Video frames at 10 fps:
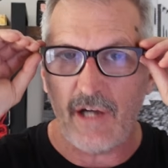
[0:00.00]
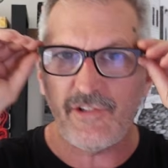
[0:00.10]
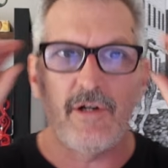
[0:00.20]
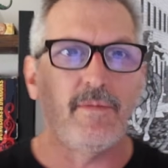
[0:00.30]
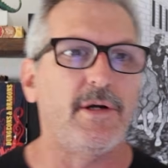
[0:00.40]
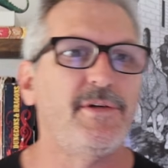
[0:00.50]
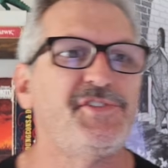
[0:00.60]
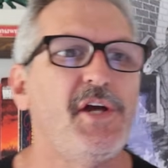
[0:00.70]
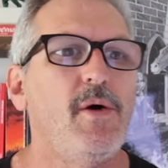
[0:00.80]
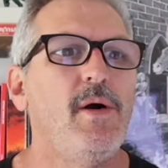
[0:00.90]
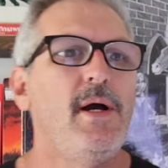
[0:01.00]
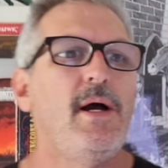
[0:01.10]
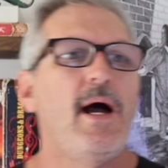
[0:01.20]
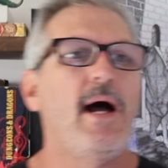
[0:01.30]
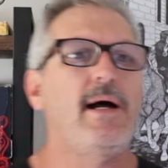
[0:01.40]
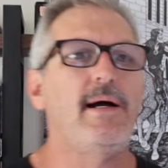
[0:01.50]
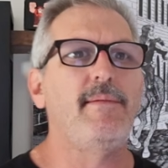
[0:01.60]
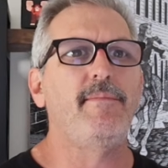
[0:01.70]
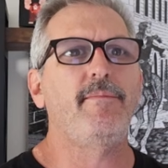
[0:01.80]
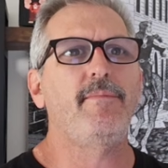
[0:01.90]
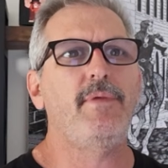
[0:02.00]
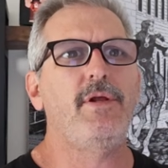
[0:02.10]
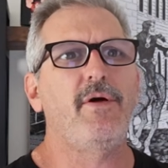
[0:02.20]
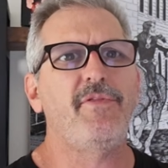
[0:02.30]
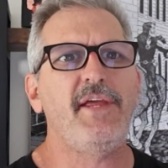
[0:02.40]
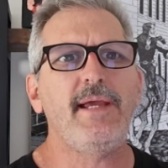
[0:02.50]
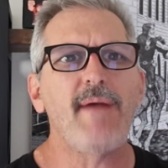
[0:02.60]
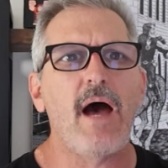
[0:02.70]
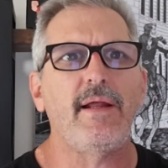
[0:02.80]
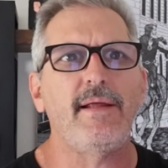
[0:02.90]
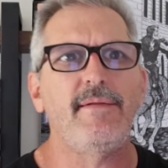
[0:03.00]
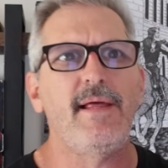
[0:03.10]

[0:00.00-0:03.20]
October. So, think about it.